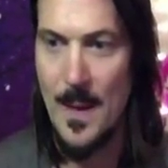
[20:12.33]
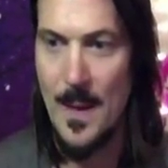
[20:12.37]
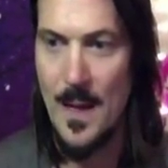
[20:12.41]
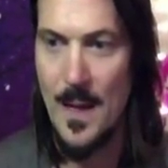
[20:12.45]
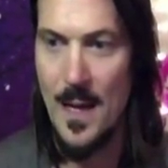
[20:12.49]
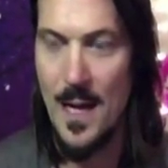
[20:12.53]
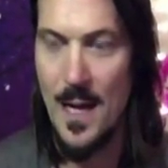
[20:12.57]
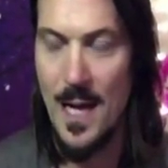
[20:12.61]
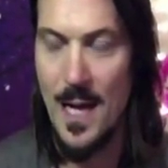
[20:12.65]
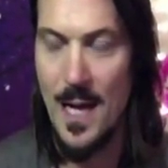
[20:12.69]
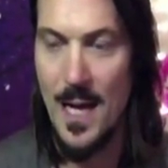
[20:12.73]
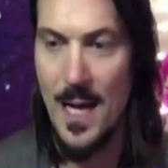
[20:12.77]

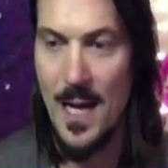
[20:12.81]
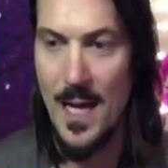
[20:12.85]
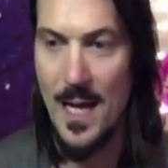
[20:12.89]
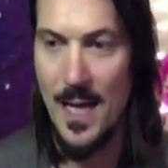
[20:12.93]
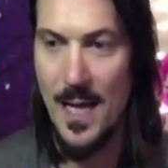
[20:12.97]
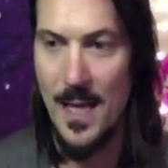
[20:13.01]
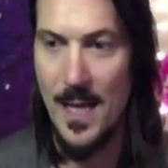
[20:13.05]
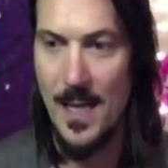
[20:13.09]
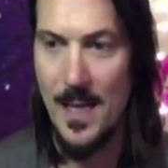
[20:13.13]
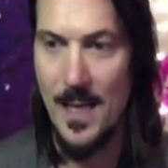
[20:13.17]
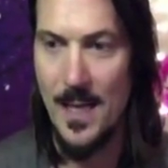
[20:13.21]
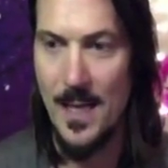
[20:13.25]

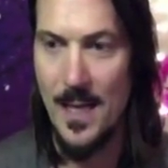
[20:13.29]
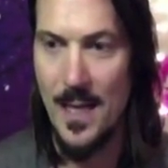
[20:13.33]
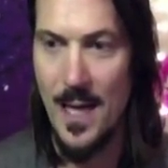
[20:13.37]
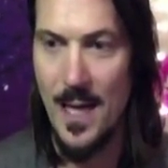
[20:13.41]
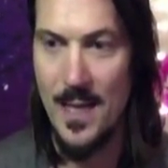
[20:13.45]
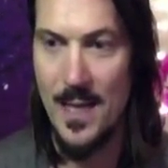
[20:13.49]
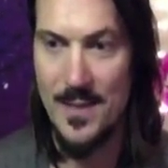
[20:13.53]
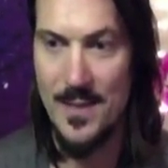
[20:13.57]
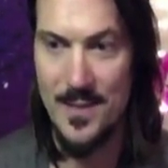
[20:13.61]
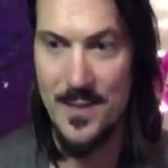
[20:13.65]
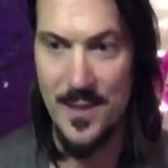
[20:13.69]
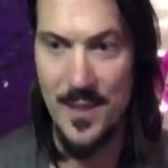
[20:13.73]
I,
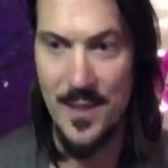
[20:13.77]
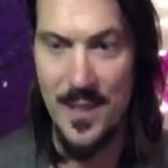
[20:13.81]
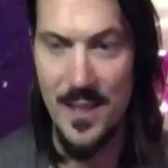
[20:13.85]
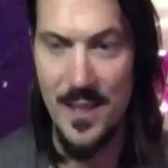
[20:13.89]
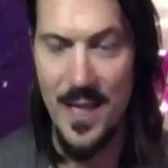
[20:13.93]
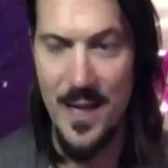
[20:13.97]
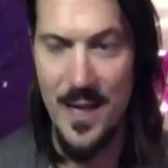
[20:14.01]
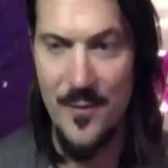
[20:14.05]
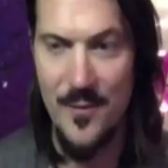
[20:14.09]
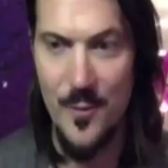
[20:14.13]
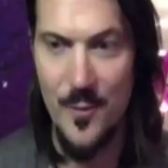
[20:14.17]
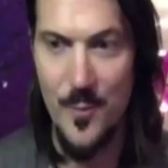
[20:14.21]
I did
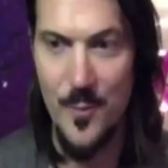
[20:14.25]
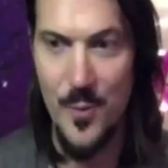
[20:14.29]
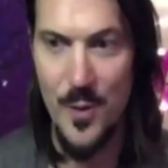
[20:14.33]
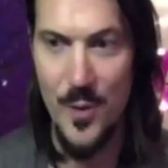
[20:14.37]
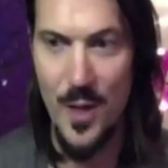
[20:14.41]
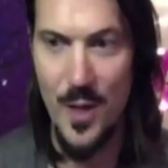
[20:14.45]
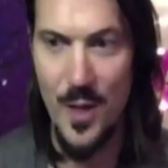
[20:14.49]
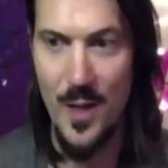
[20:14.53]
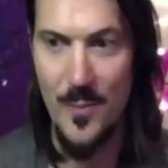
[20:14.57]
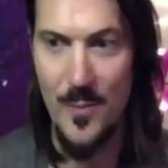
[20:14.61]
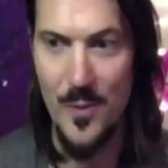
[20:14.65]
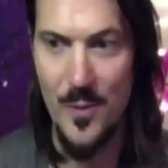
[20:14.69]
have a
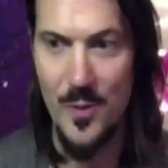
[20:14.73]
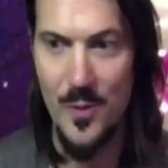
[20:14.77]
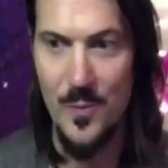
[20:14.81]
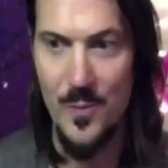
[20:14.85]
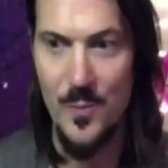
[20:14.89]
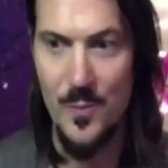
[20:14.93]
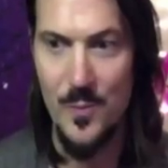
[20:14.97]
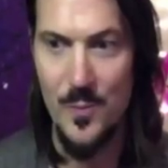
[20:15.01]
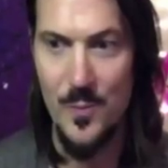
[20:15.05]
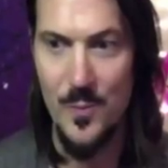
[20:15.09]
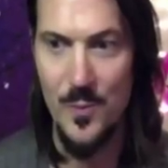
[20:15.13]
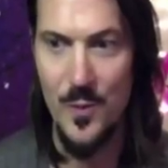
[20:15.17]

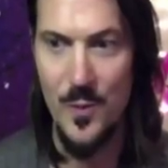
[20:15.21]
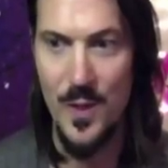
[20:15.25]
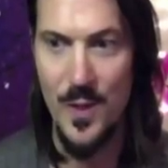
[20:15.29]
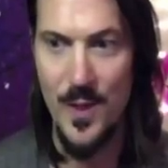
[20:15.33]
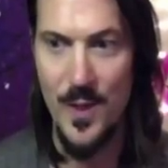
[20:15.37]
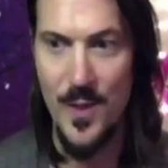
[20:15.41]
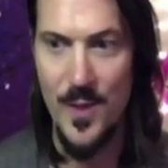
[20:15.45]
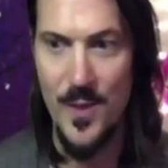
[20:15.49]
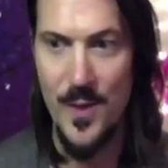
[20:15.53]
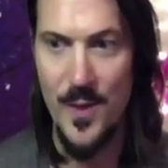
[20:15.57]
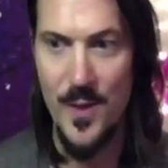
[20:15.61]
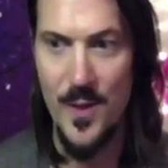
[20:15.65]
problem
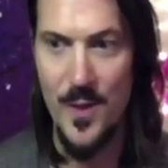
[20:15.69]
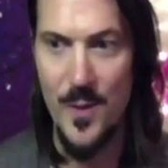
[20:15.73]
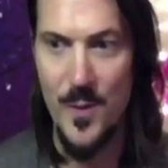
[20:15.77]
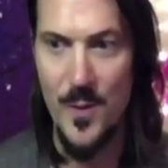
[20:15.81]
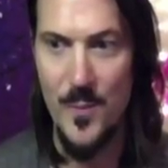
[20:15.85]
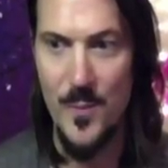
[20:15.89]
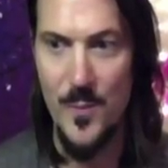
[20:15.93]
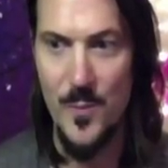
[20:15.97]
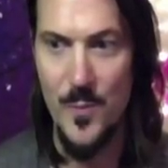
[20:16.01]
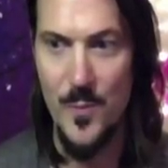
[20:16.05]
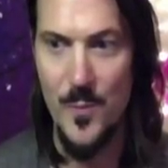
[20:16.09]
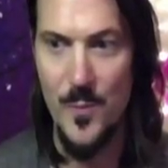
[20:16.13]
with
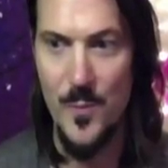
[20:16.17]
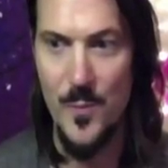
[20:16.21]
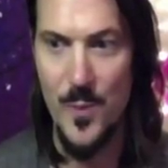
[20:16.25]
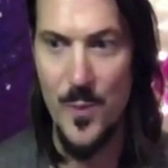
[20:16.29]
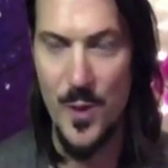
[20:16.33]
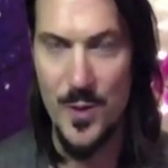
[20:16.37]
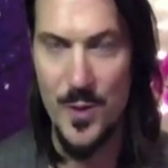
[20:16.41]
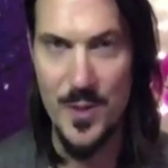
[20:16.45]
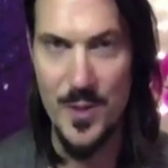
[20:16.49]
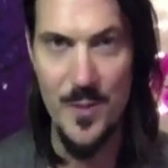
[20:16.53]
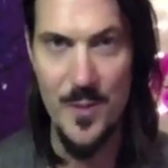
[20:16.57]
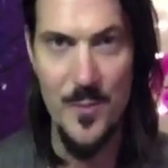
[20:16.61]
a
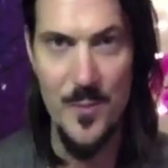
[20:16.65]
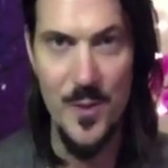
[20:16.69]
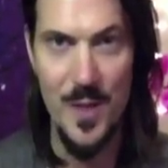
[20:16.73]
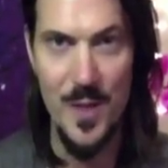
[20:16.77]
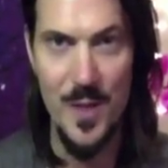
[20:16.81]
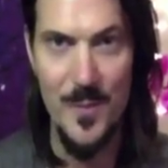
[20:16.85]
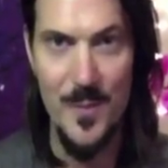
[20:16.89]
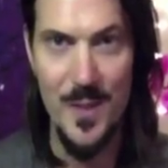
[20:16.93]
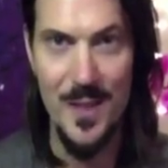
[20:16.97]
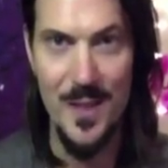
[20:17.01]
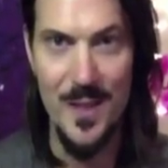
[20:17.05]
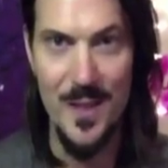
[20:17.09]
person
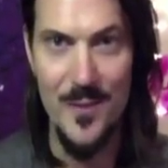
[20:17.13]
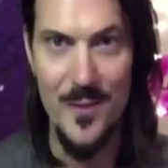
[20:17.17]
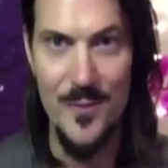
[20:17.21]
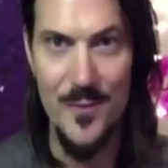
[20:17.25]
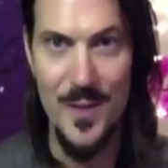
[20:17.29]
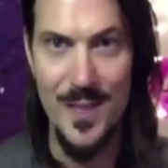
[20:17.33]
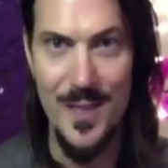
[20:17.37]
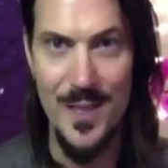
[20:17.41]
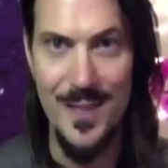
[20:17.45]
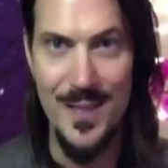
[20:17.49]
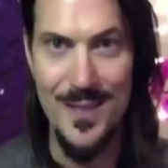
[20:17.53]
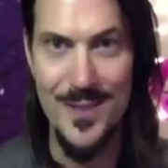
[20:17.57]
blaming it on
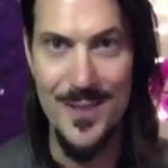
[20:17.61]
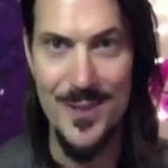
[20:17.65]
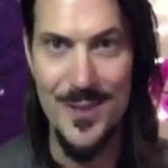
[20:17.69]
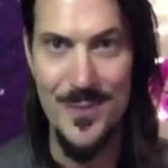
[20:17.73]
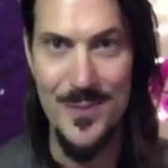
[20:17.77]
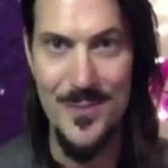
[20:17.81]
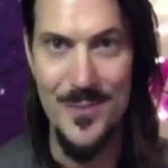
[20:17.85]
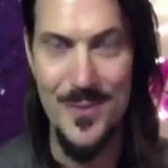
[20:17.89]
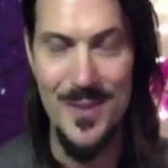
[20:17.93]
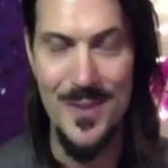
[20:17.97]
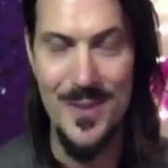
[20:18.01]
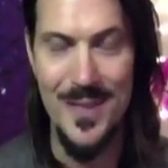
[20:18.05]

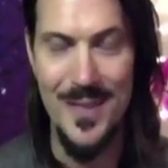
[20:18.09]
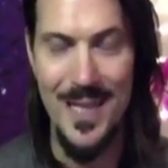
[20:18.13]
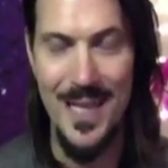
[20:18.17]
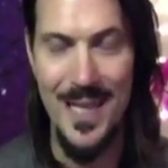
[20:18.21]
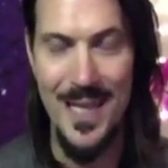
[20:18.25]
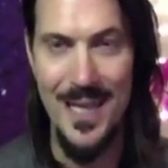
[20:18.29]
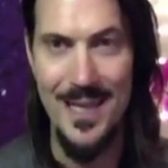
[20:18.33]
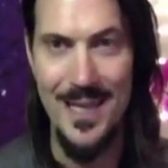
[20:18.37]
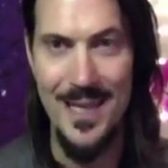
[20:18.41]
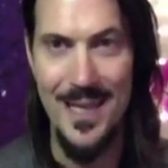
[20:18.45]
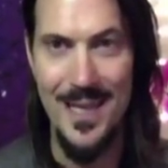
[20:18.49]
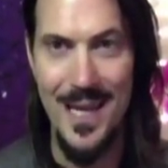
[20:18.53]
veganism,
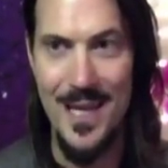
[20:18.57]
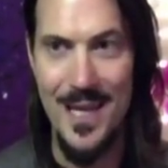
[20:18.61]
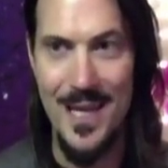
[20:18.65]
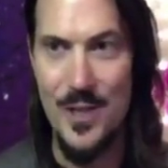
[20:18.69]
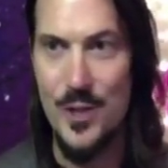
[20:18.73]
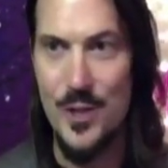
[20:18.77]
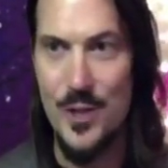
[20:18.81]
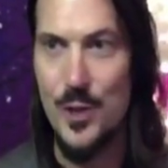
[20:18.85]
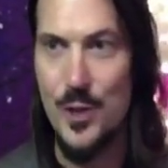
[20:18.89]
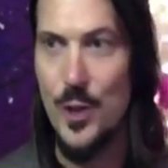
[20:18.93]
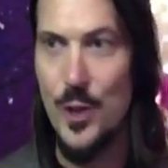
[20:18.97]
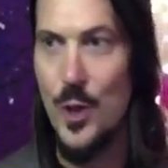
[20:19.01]
and I
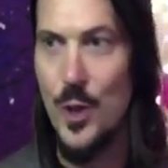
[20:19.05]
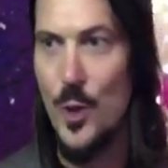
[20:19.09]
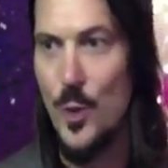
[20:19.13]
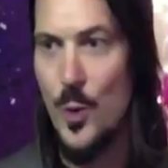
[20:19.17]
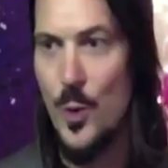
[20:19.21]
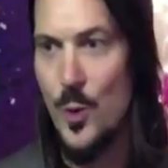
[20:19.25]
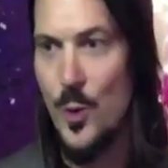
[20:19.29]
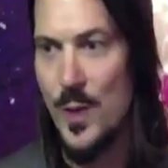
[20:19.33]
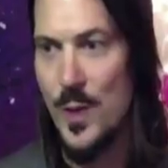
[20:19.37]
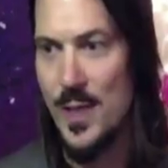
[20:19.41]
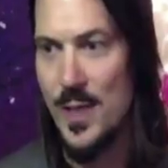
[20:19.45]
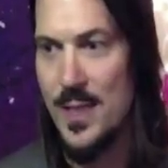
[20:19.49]
could
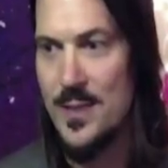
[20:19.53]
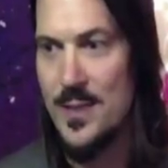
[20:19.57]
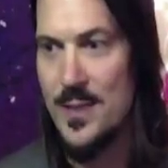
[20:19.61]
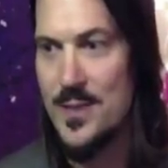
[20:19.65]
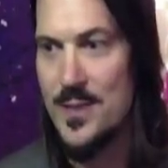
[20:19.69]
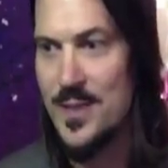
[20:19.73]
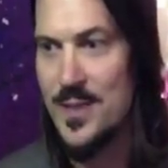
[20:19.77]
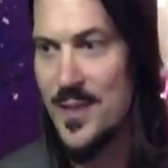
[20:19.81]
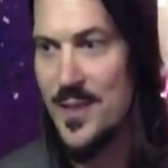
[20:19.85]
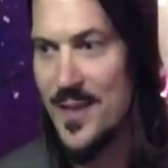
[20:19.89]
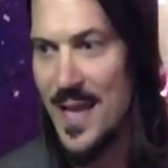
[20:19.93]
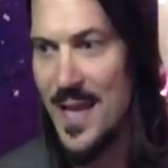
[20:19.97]
go
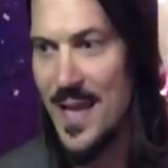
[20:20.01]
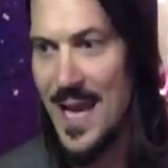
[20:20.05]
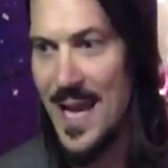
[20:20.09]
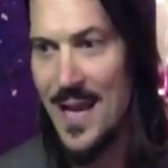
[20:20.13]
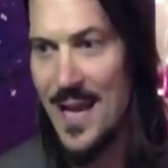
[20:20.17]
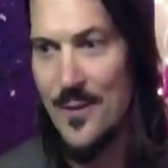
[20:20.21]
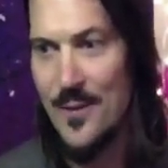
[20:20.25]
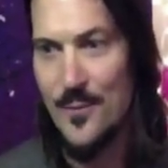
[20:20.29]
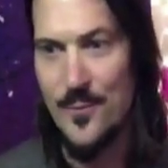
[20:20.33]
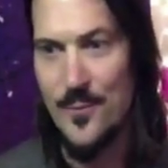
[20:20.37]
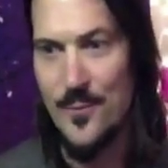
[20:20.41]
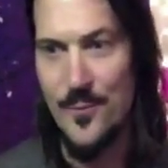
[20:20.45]
into
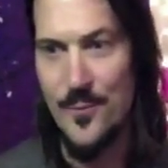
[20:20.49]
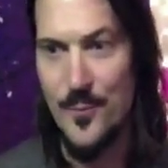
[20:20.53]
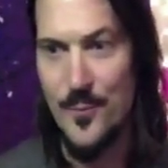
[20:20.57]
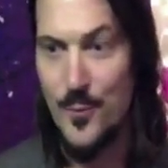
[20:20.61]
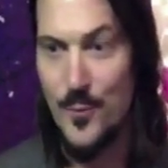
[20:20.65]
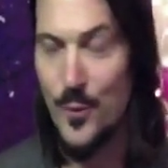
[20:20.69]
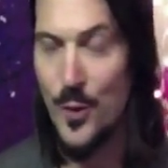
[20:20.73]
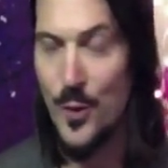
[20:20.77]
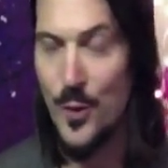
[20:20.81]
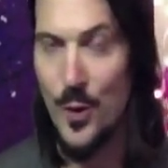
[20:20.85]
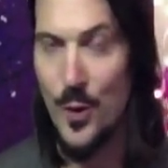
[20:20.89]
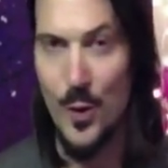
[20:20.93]
that
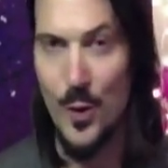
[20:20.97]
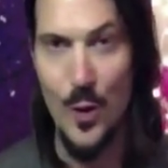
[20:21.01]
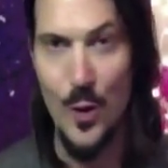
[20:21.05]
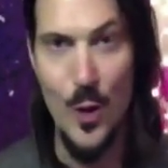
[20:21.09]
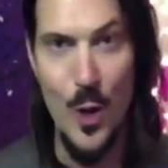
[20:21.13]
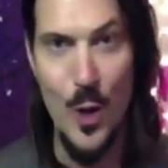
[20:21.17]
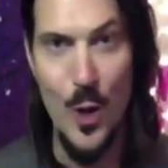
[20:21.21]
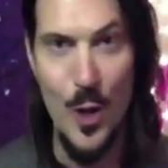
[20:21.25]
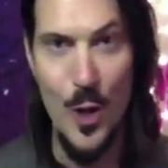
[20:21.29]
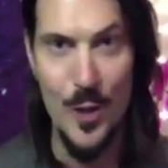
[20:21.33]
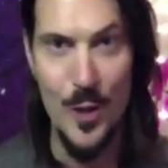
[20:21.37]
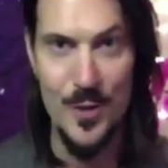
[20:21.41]
for a
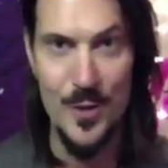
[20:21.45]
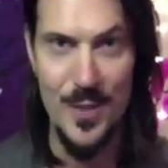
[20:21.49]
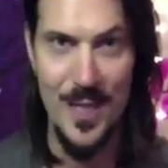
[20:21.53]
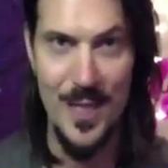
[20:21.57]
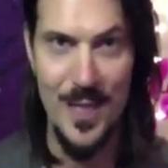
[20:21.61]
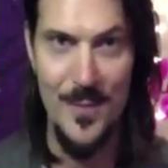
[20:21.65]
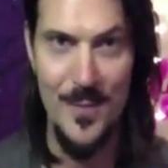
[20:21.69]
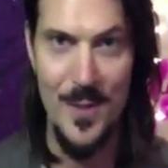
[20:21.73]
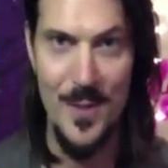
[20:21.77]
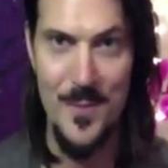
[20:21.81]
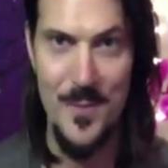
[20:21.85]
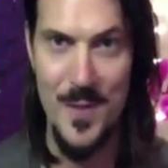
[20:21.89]
long
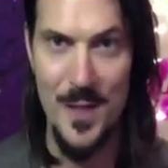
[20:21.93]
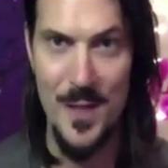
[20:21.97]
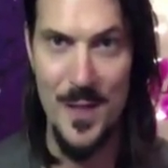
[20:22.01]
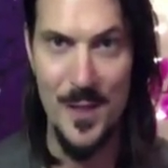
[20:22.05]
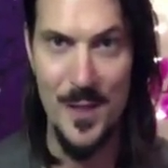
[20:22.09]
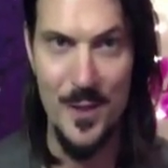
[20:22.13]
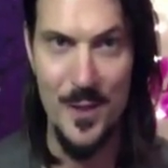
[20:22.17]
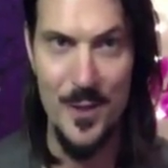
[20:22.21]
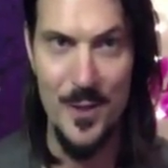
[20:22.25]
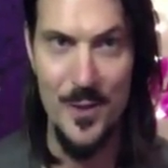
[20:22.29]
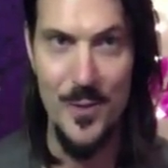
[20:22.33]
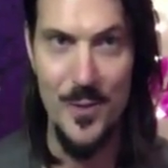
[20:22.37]
time. I'm not
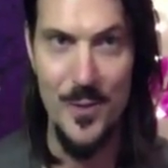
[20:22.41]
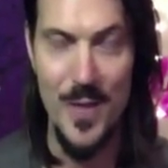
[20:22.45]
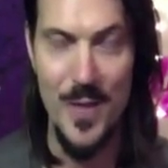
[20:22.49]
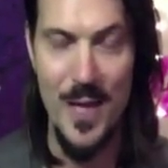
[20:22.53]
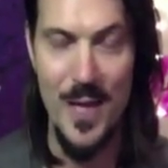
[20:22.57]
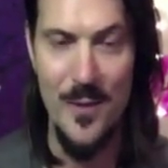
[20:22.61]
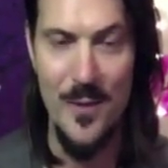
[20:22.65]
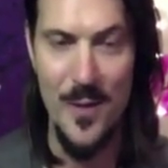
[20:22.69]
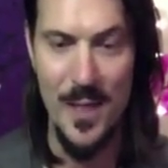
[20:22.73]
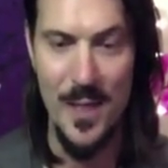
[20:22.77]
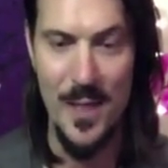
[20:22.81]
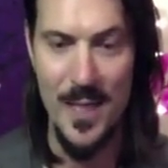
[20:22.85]
going to do
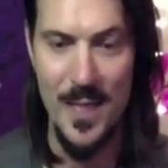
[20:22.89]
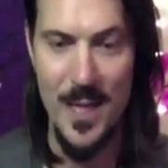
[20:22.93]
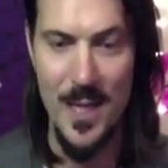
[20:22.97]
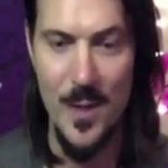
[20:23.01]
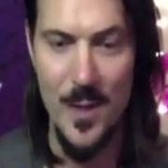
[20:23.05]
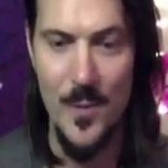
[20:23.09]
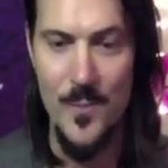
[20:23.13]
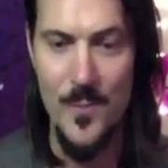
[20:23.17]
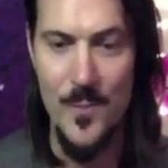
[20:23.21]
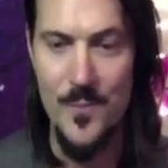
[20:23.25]
that right now.